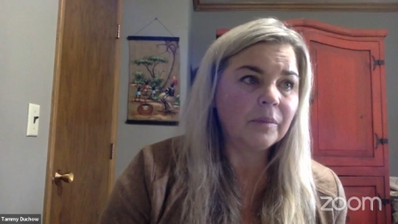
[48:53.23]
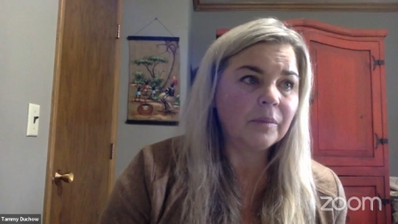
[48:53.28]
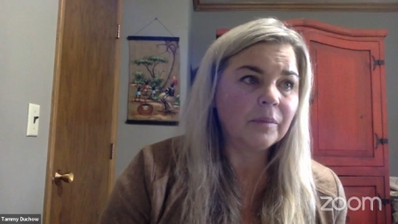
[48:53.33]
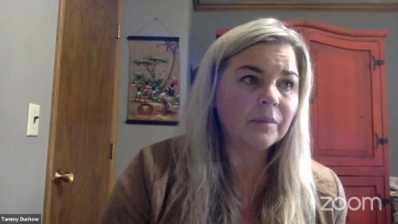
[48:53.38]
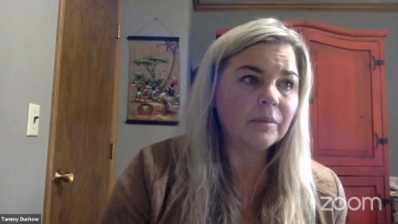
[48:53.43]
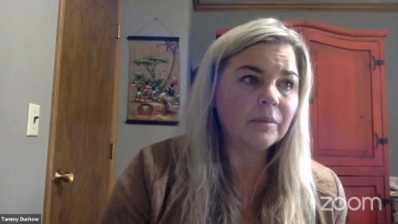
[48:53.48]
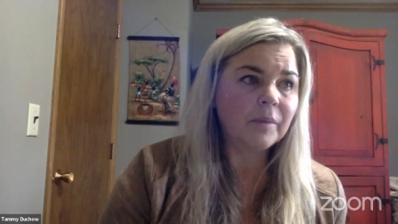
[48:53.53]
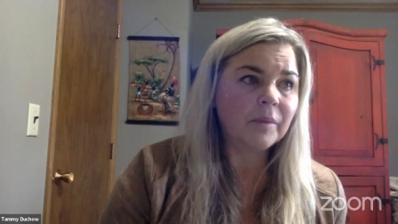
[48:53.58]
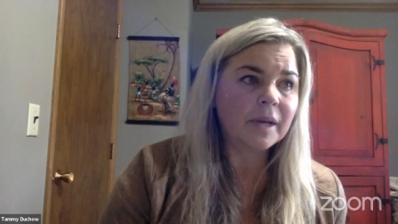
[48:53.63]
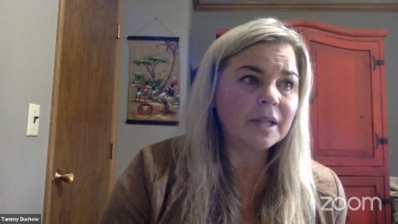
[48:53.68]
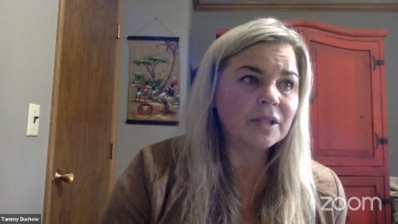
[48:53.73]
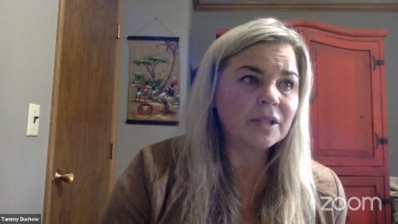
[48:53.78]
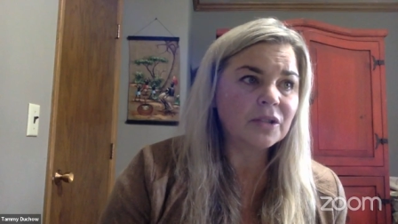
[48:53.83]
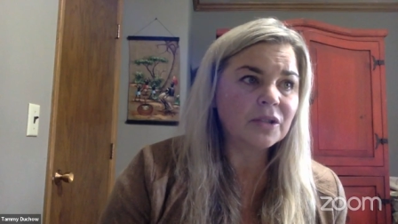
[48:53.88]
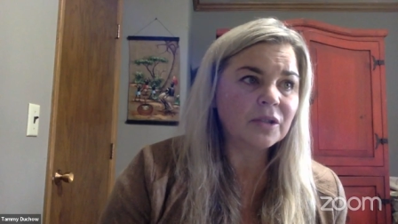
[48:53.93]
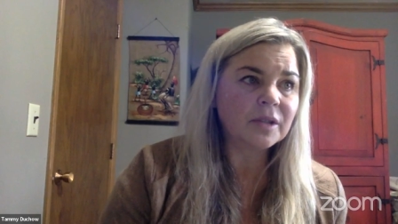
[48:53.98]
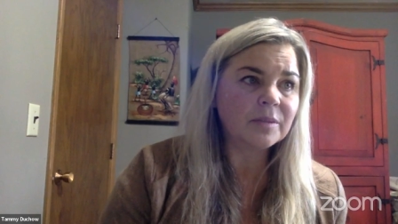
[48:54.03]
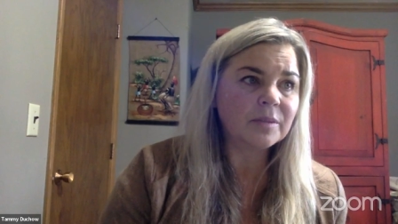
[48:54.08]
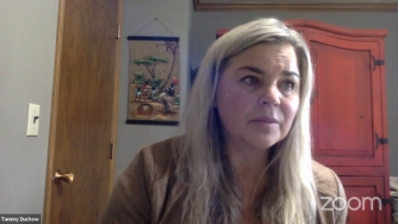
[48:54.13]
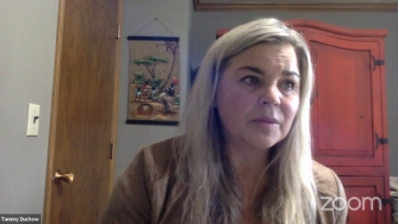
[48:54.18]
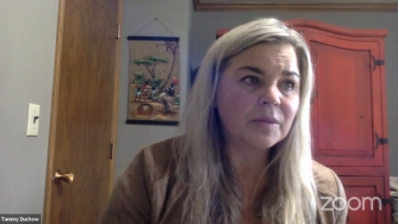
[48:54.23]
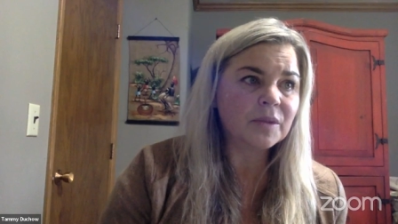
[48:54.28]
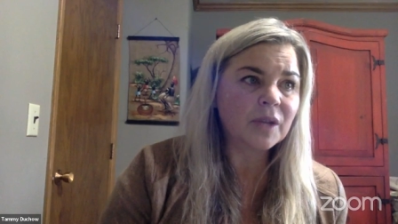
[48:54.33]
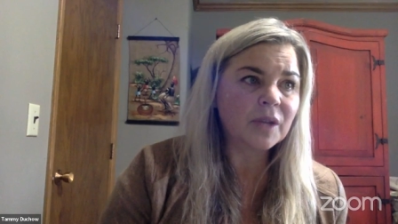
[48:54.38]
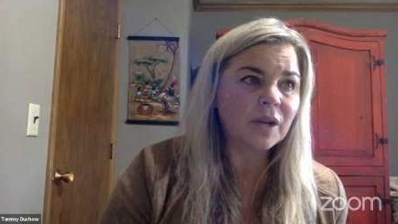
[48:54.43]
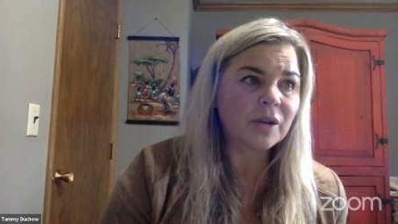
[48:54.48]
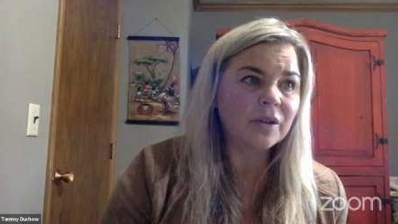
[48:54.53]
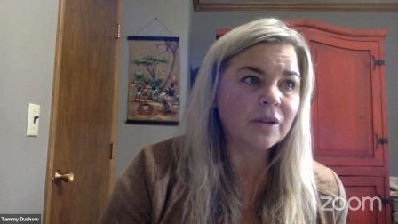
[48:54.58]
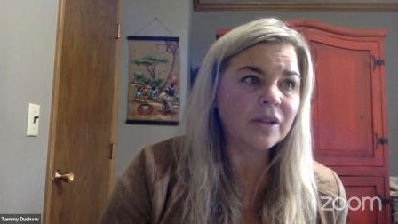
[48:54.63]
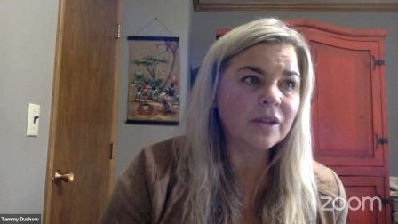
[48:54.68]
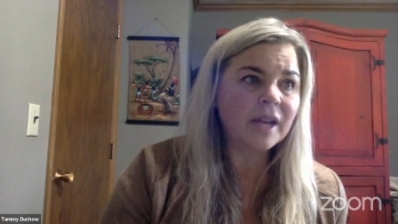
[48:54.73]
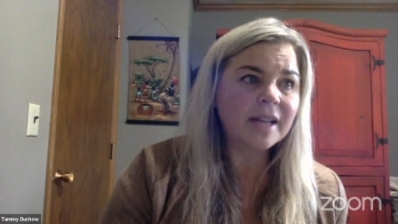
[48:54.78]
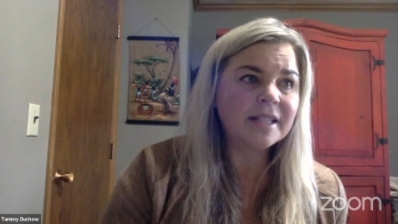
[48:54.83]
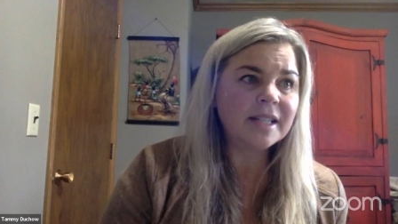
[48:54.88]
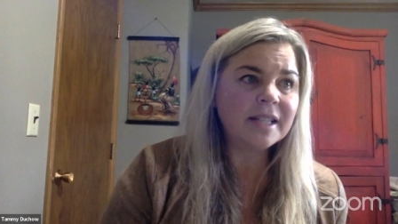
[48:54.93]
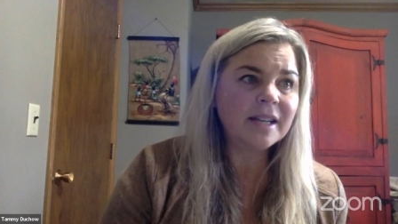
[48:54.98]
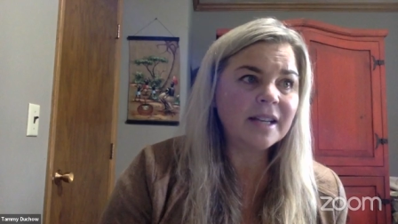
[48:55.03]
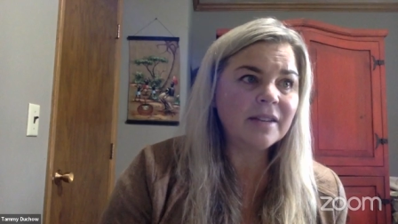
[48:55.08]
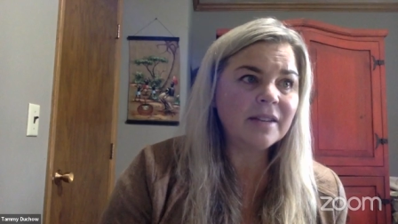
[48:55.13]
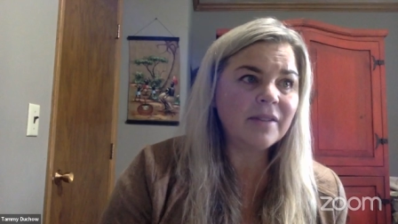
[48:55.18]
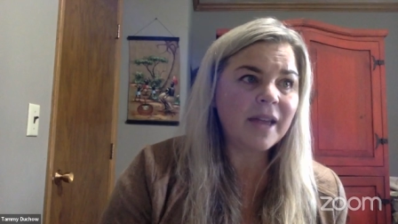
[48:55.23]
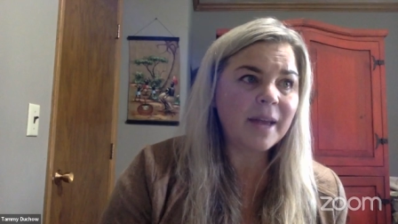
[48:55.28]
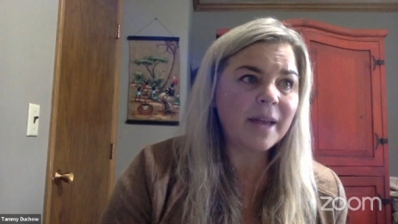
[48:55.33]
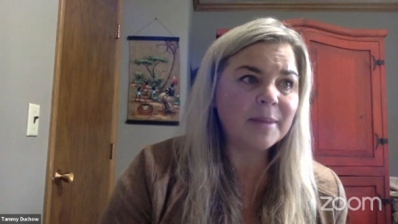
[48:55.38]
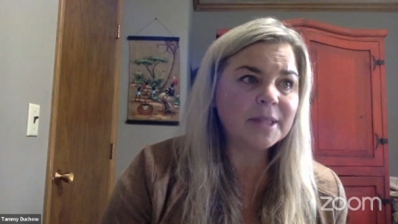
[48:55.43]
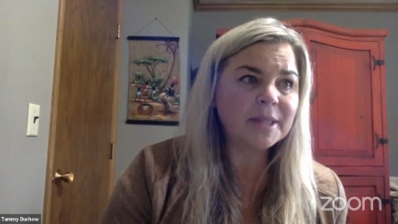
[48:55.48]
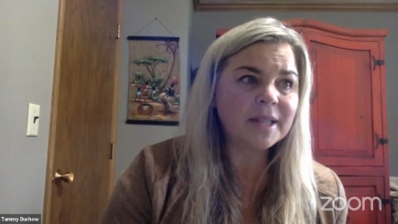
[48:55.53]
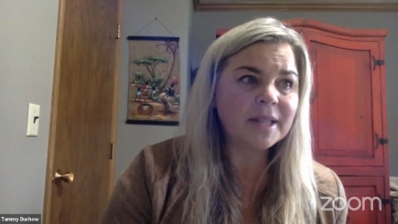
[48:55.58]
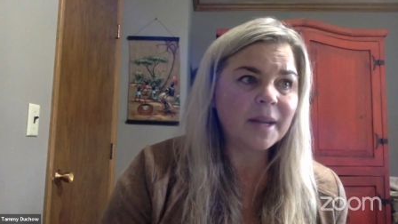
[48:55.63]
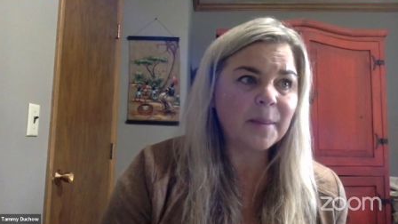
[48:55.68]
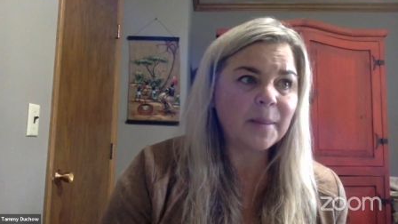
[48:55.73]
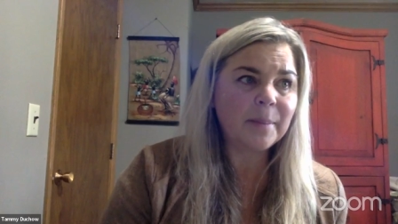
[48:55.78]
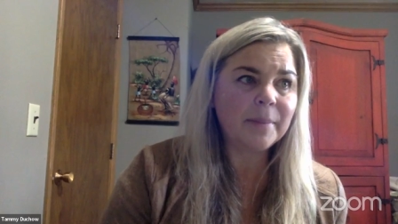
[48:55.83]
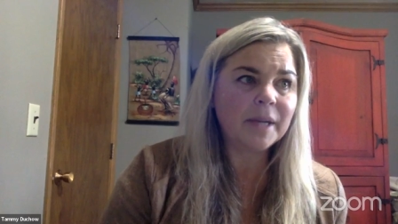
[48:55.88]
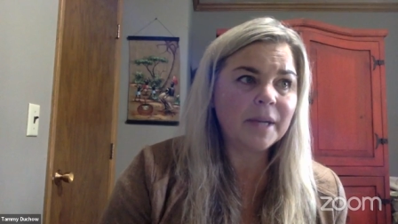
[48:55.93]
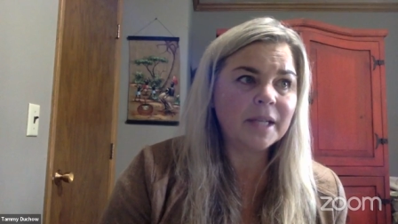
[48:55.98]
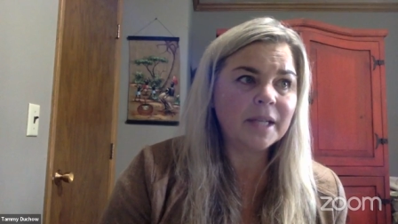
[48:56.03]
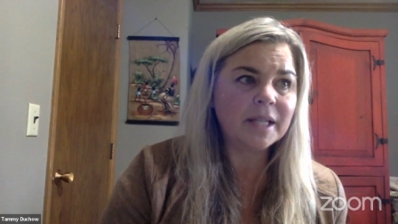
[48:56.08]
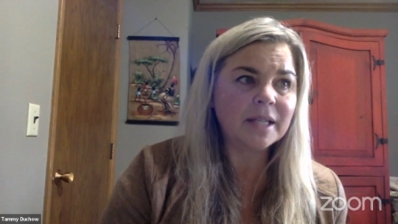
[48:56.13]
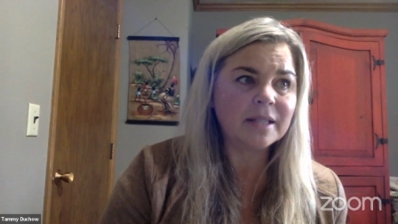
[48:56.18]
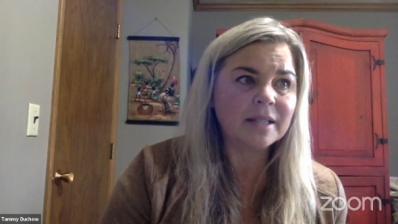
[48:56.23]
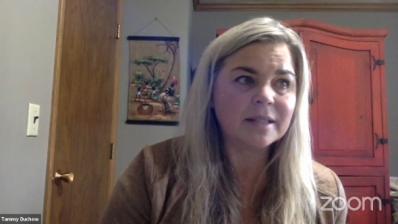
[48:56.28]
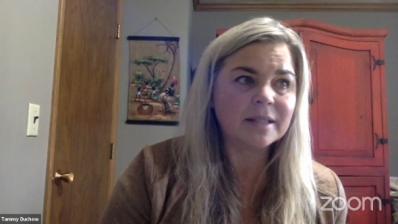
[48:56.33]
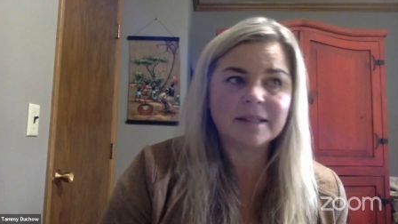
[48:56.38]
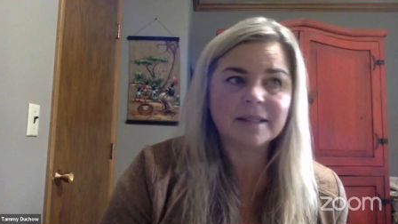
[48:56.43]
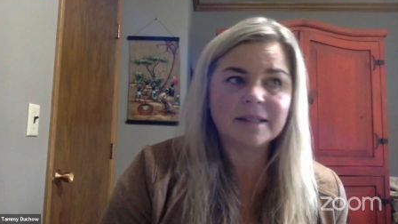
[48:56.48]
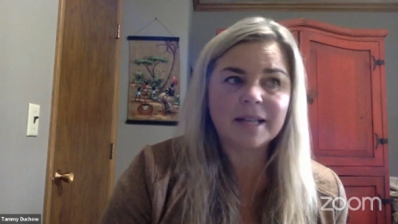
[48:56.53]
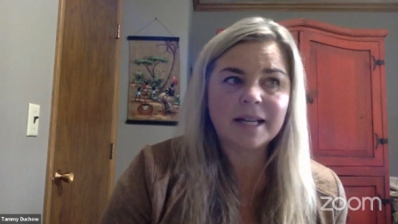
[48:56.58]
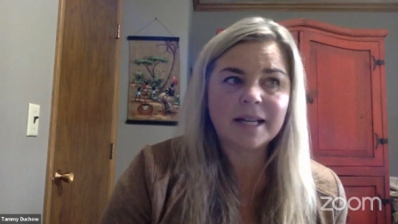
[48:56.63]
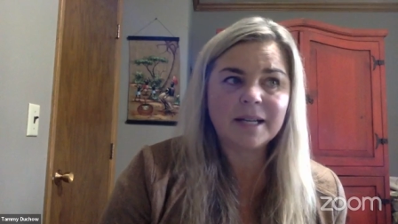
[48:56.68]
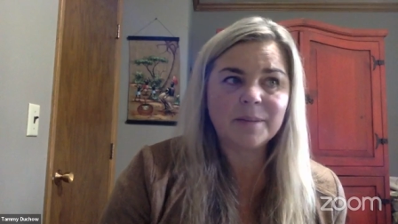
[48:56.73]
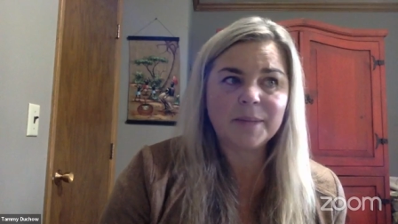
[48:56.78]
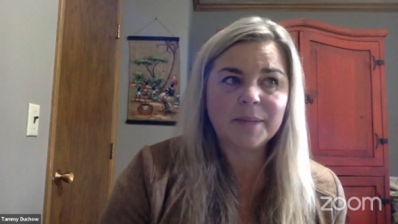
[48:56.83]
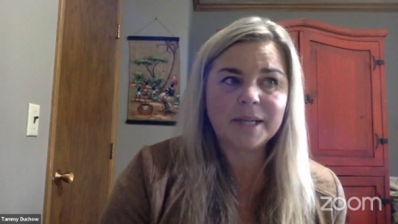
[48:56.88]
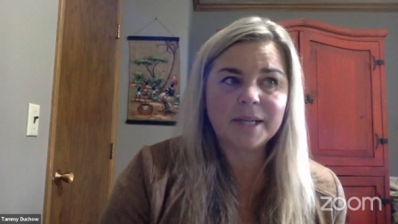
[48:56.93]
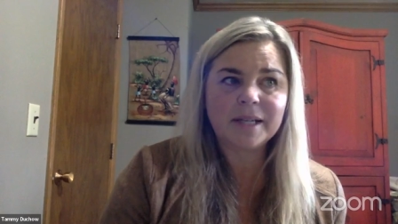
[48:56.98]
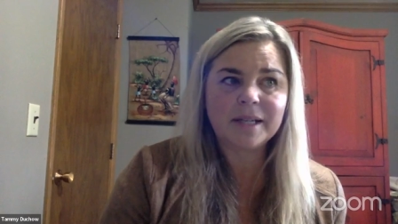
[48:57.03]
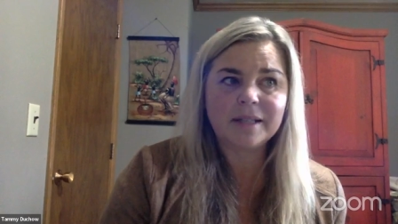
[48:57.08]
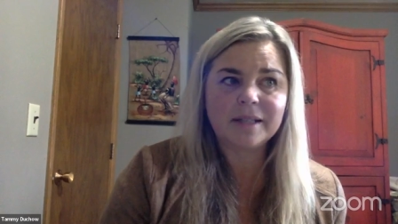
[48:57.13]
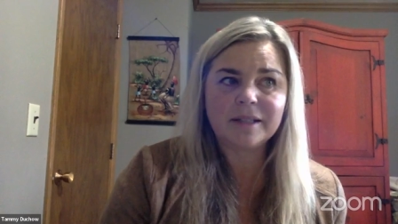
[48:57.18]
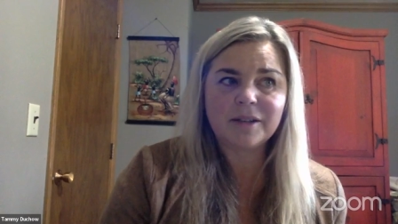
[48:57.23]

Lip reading: money stream. So the idea of Amazon money is dynamite.